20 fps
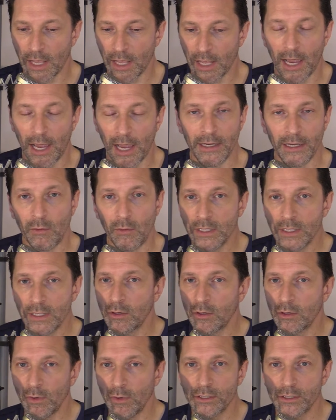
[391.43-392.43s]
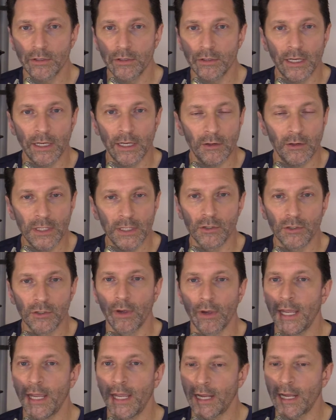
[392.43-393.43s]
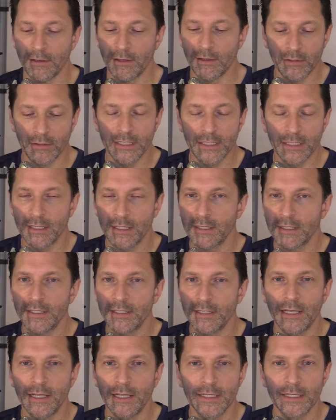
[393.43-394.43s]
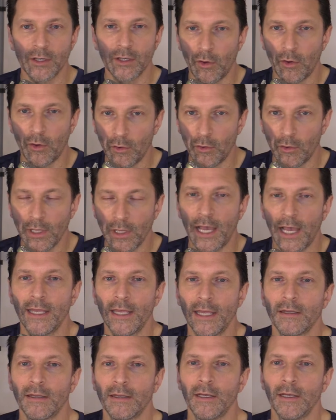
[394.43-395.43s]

I know he's a wizard. I know he's great. I know this doesn't tell us a whole lot.